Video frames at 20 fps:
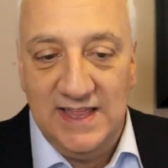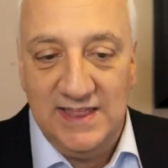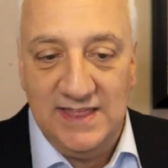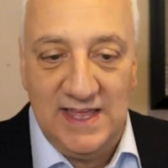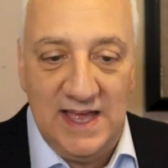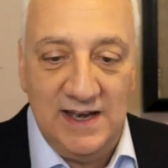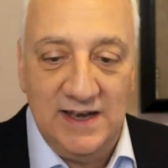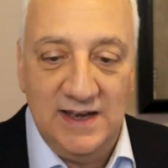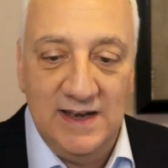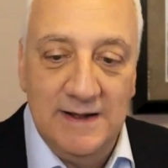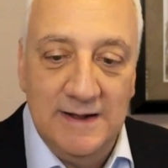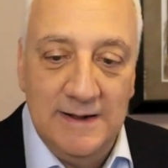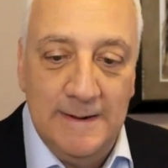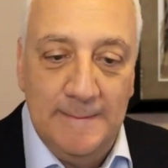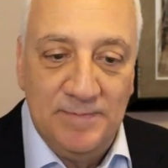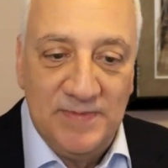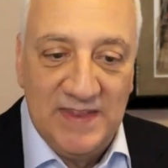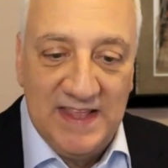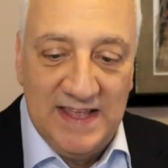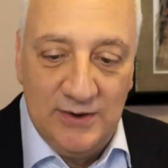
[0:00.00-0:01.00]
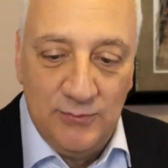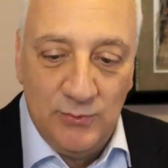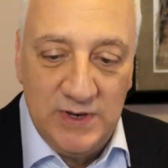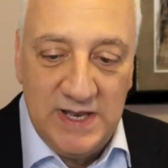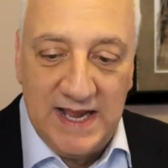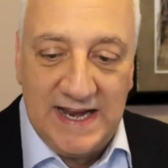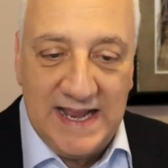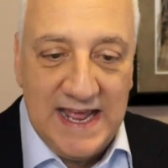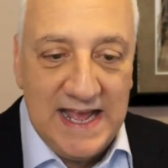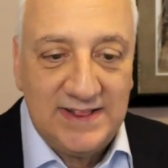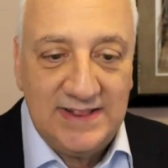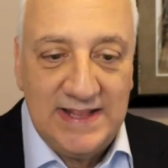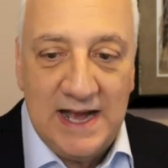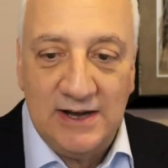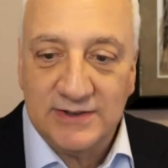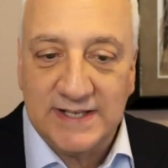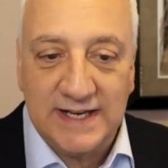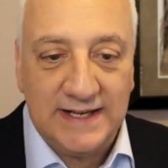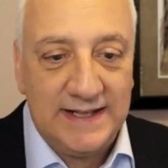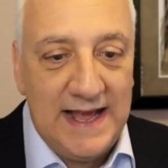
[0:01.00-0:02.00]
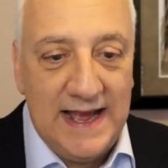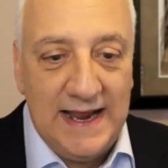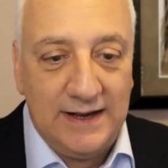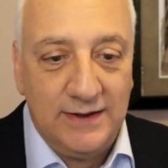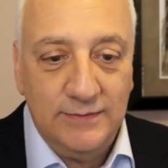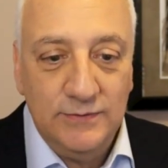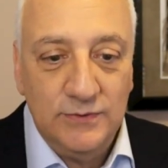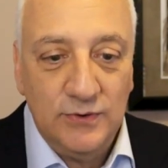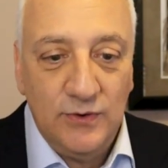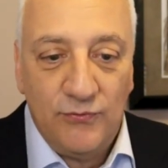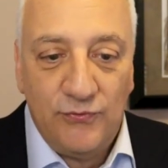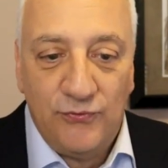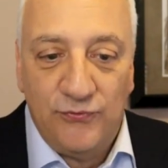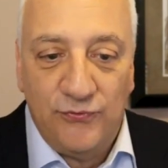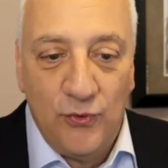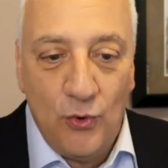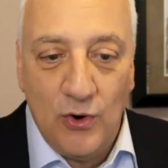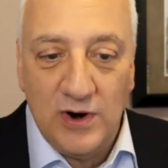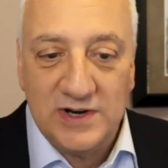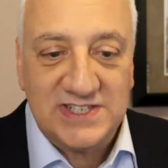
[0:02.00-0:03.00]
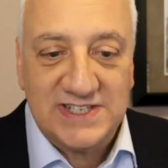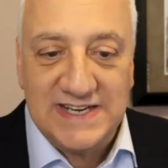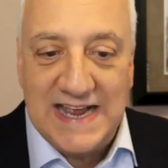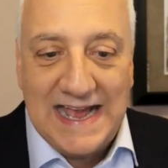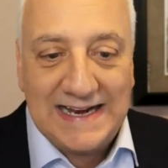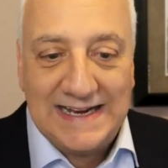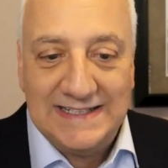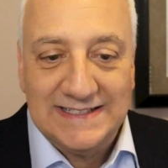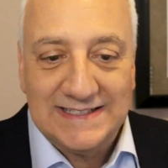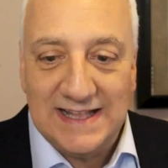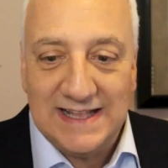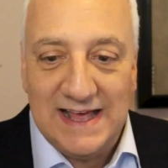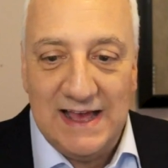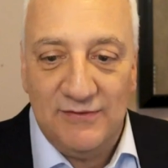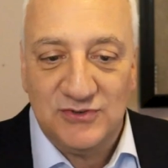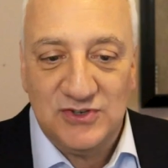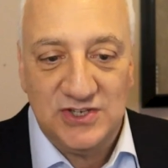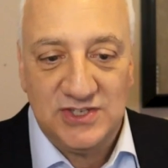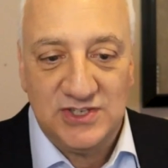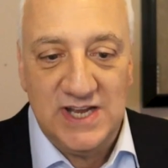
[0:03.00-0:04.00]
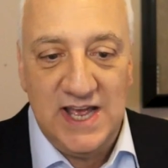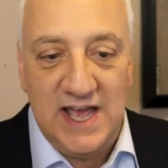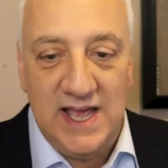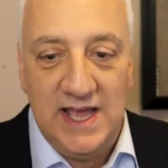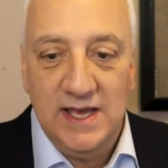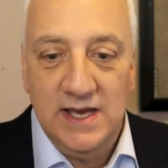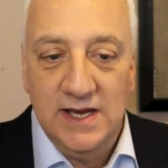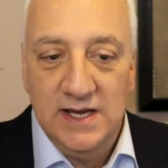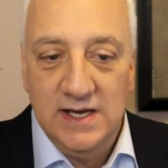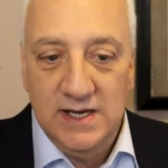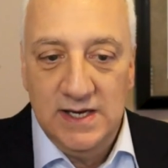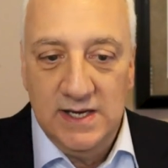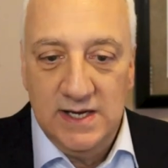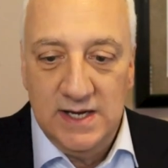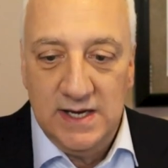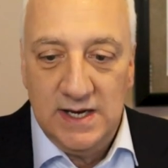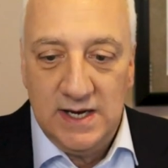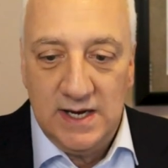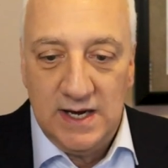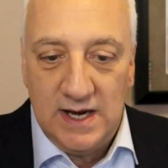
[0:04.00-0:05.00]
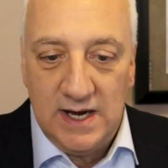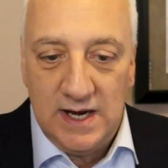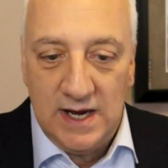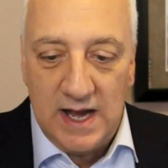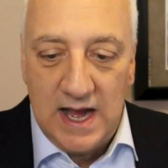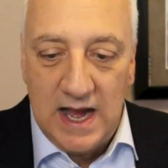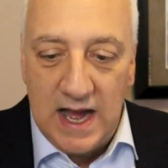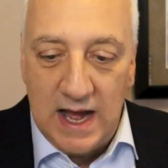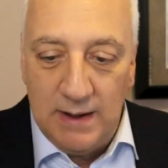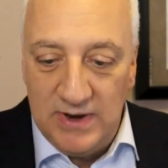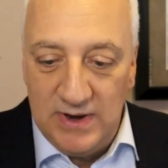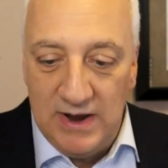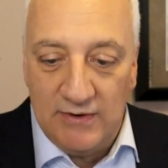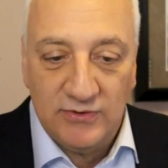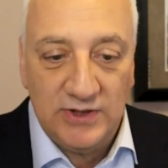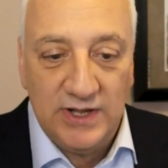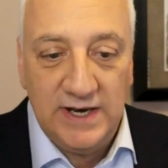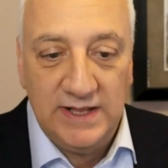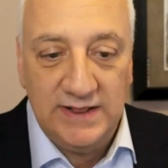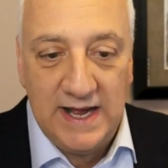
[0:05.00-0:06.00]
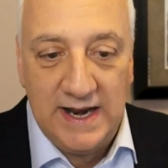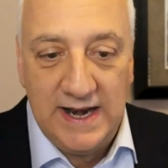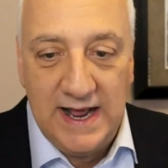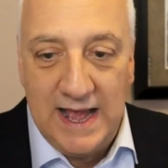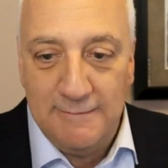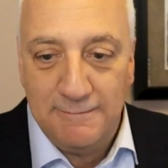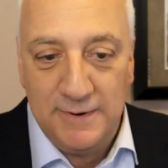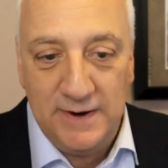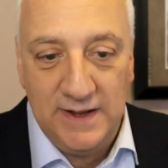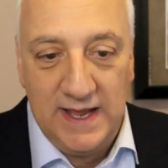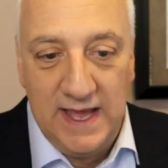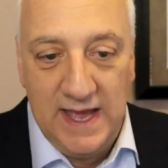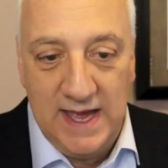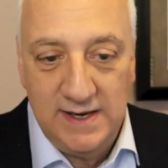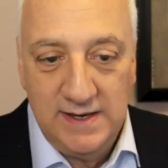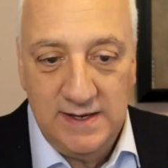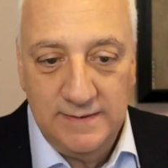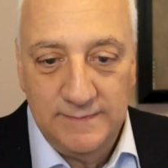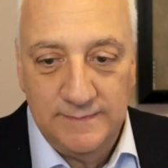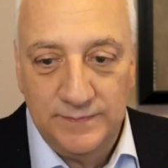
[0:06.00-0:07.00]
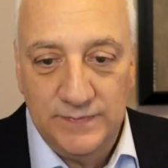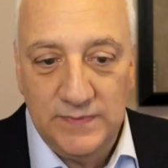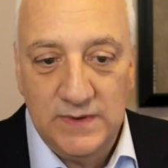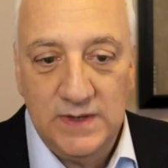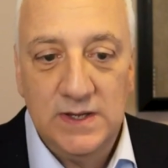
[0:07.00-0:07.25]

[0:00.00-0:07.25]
And then when you get down to like four seconds left, just say, I'm never letting that happen again.